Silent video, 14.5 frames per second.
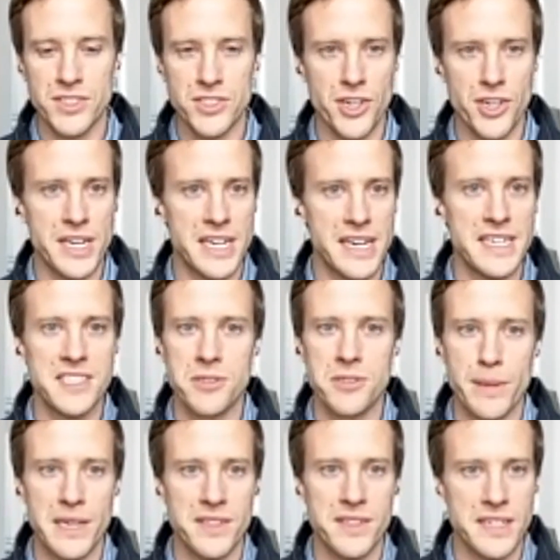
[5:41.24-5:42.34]
So it is a
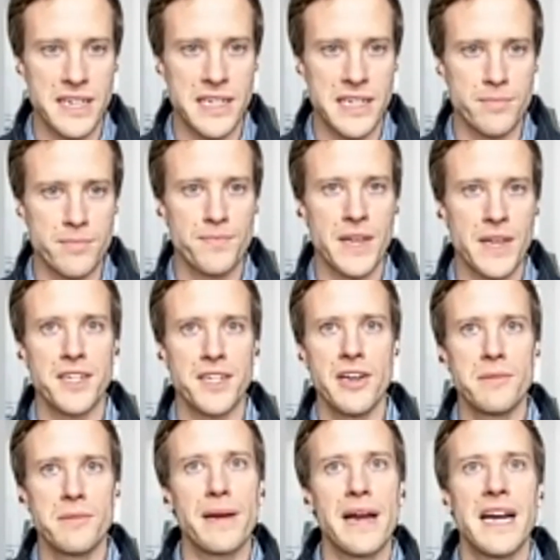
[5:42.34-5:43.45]
big theme. And
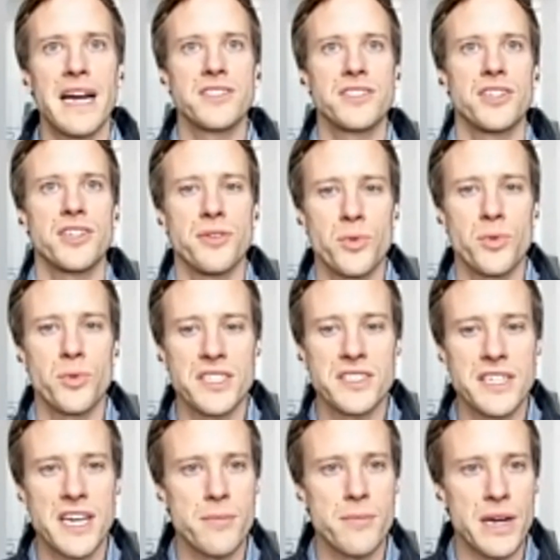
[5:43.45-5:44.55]
going back to what I
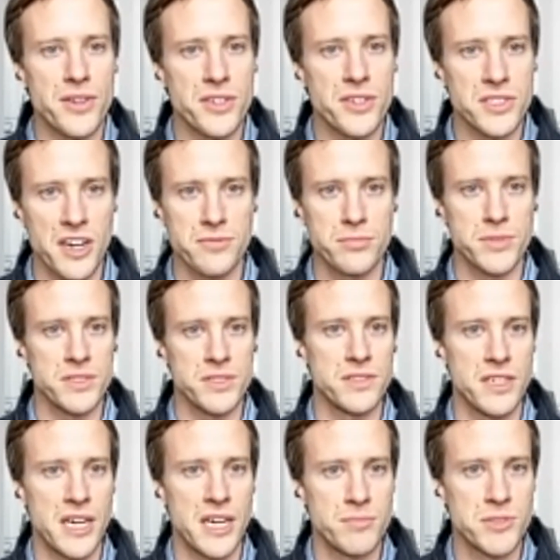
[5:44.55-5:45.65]
said about those government
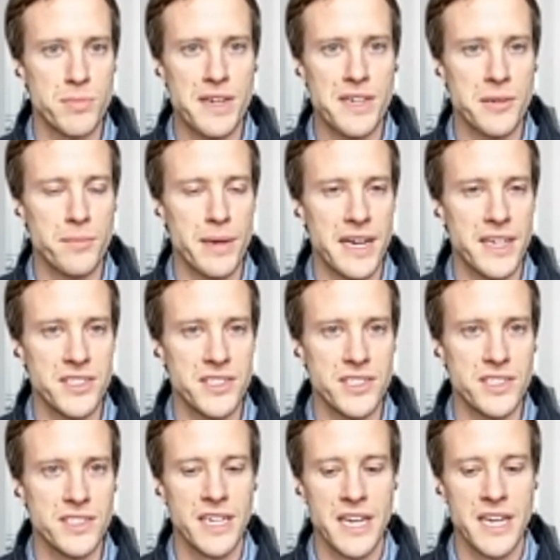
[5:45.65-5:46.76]
and spending
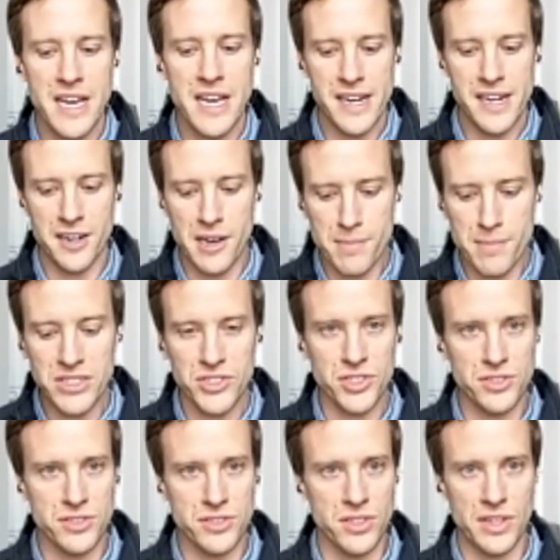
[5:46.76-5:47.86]
packages, you know, I
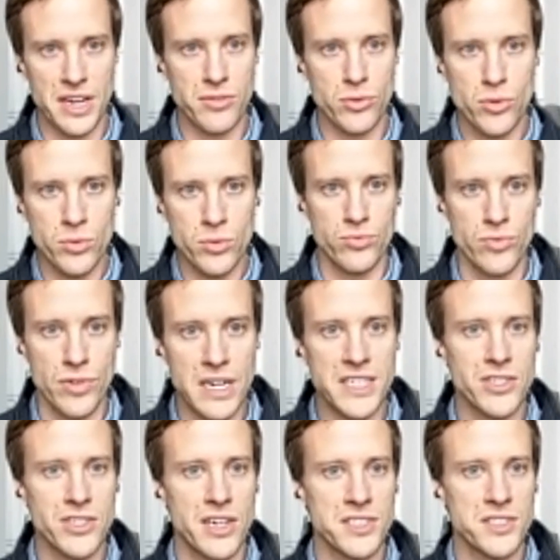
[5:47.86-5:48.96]
mentioned that they're all really
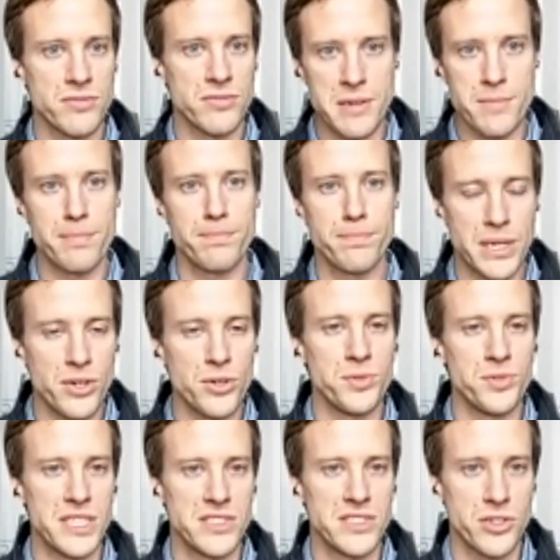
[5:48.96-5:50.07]
trying to rebuild
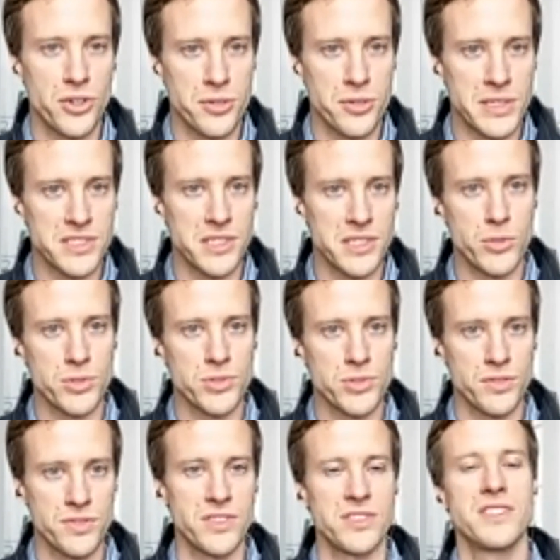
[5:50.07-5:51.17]
these economies in a more
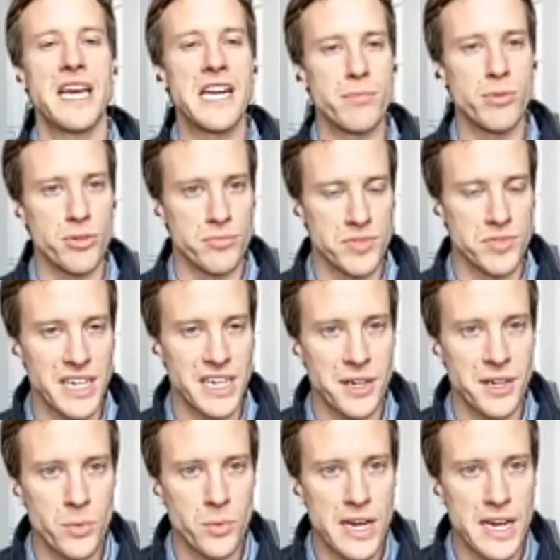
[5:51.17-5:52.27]
sort of sustainable and
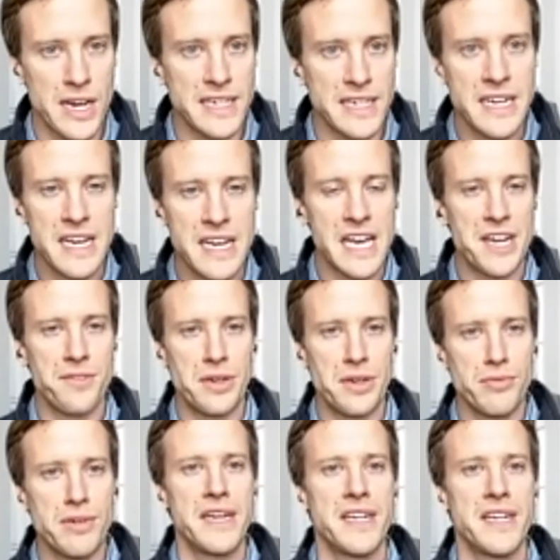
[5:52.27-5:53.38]
resilient way. And if you
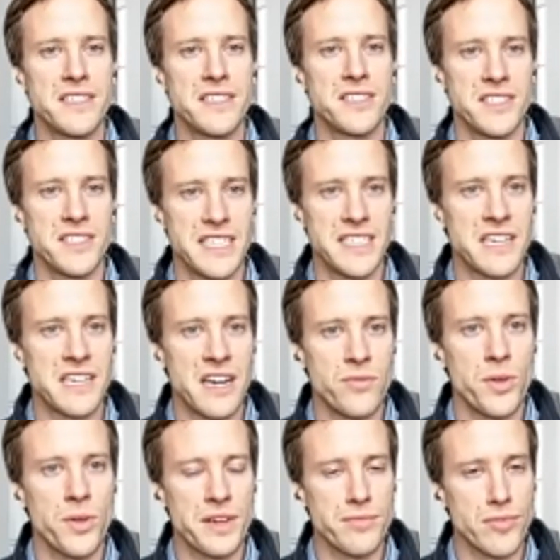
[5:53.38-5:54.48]
read into the detail of
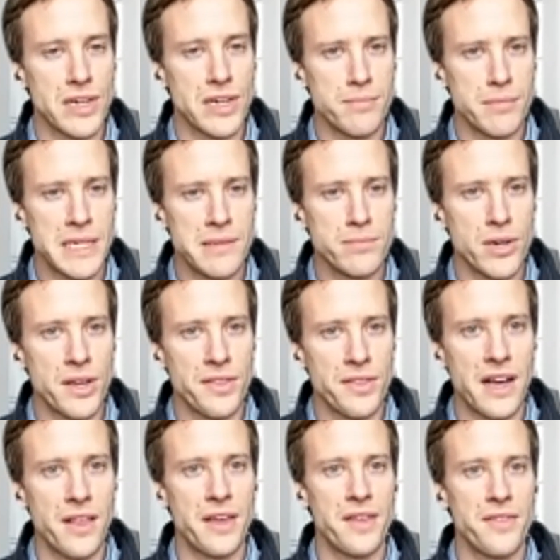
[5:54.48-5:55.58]
what they really mean by
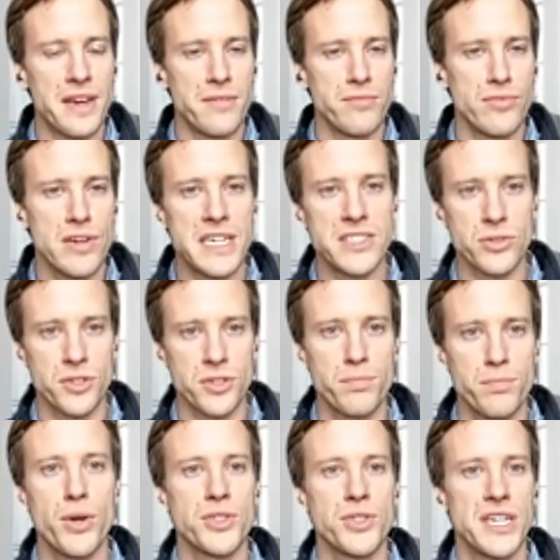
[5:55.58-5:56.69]
that, they're really sort
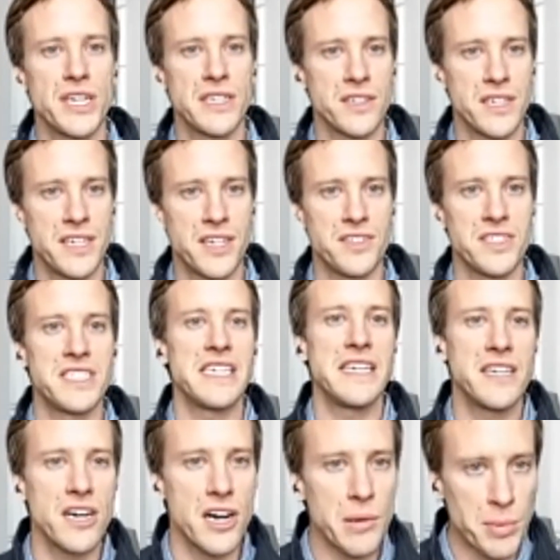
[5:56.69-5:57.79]
of pushing the, you know, the
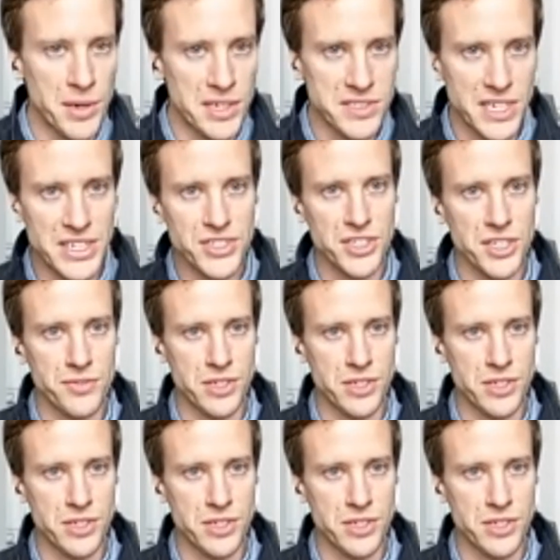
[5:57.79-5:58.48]
decarbonisation of